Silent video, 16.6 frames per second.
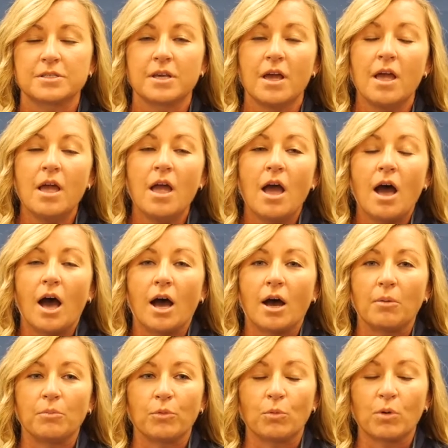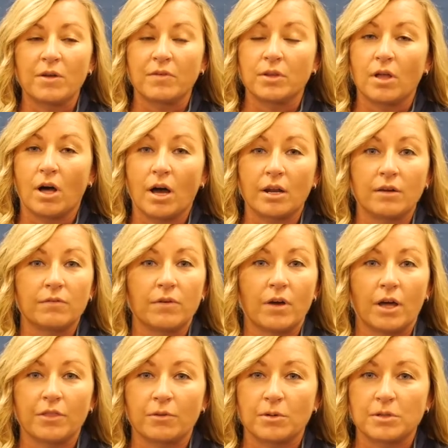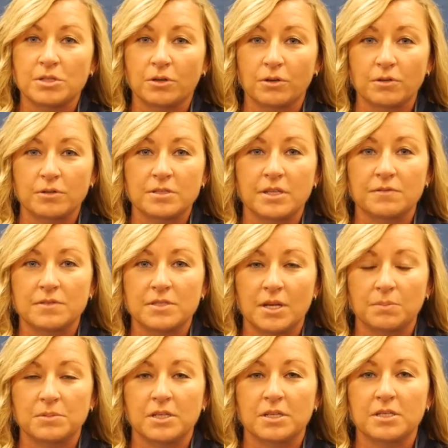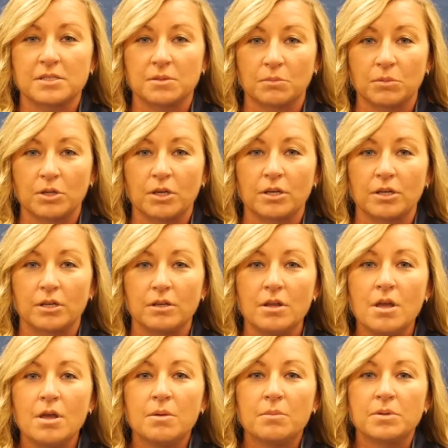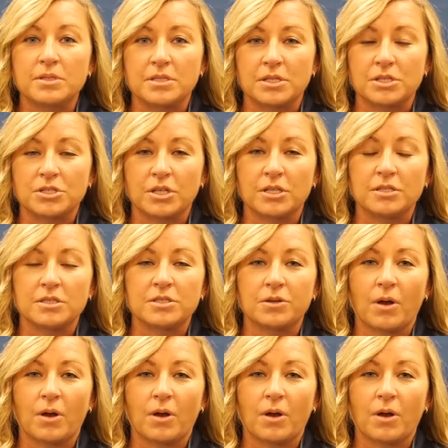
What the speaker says: We have a lot of other returners that have stepped into some good positions.